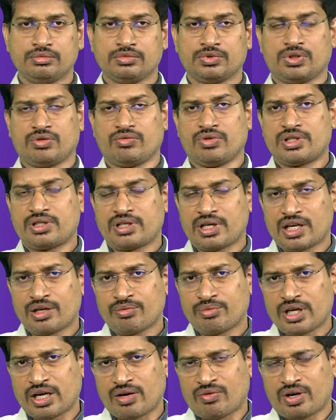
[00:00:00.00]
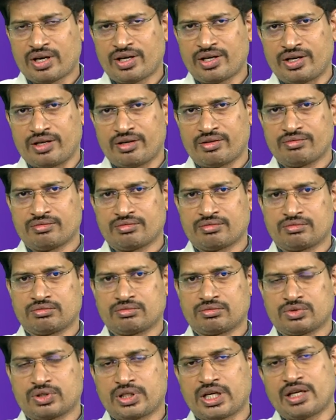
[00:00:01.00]
which can be avoided,
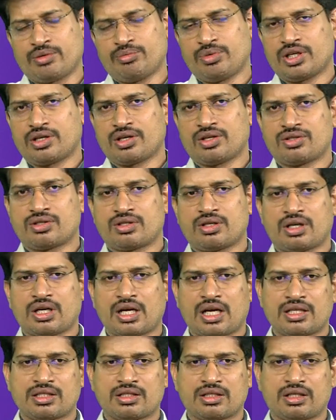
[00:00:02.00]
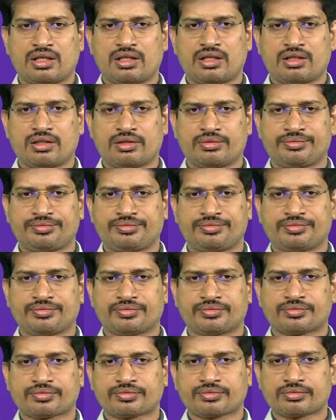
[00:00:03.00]
can be considered as a,
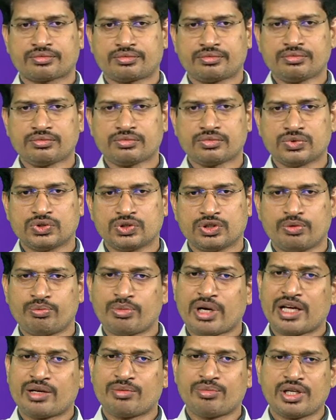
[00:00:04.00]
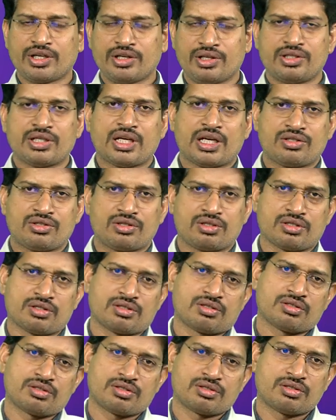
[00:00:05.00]
a man-made disaster
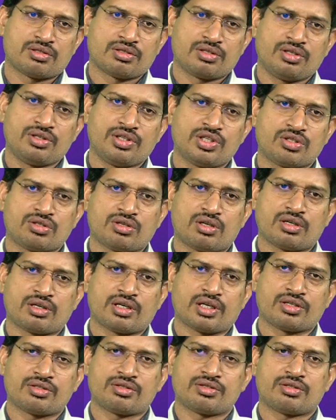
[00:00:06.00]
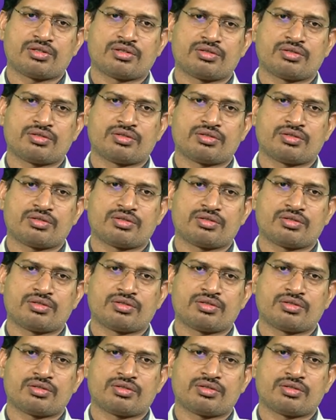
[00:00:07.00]
in this context.